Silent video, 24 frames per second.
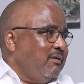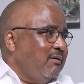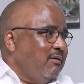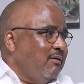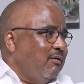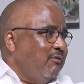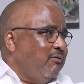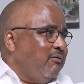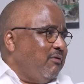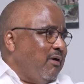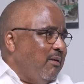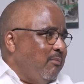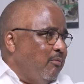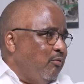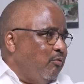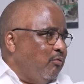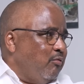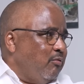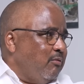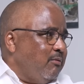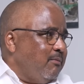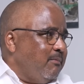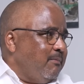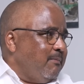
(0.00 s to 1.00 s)
of
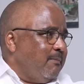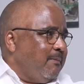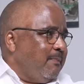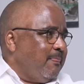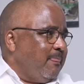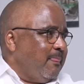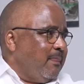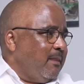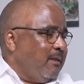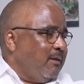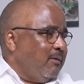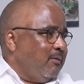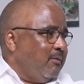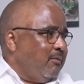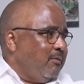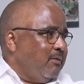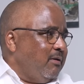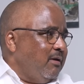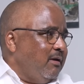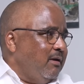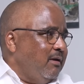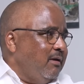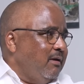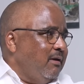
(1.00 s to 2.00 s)
Cameroon.
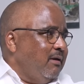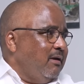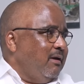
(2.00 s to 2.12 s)
Okay?